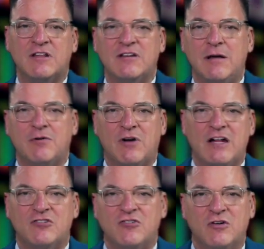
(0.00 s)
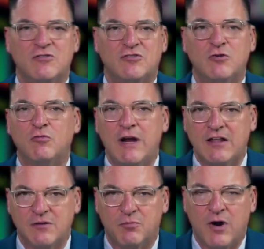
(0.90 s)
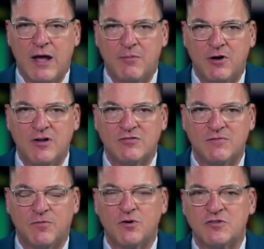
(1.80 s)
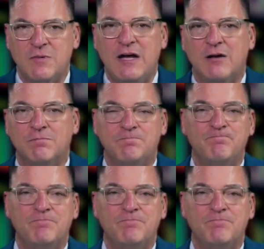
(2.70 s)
the Democrats chose to rig the primaries and force him out.